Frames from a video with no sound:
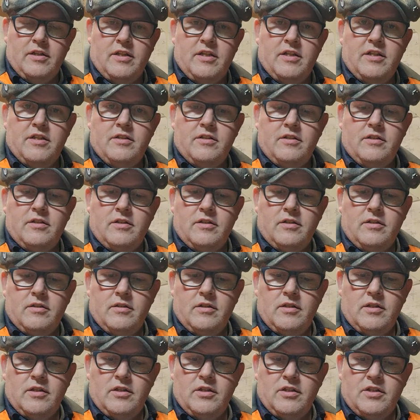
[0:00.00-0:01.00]
The
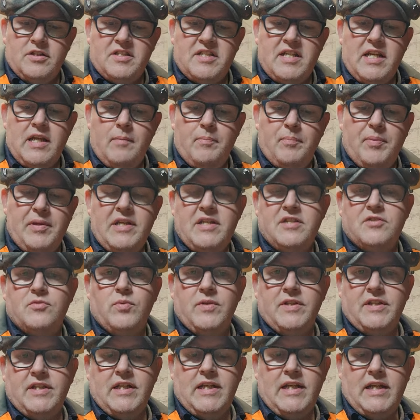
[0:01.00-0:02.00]
tip is
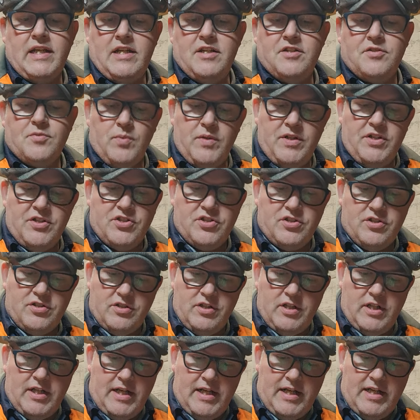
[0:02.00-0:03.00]
with these,
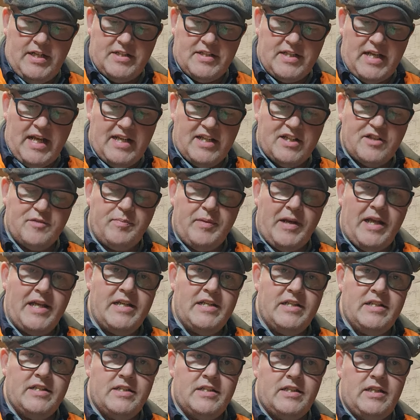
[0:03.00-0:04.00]
which it's
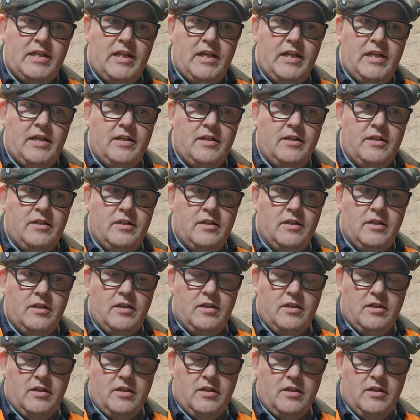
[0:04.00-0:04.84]
explained in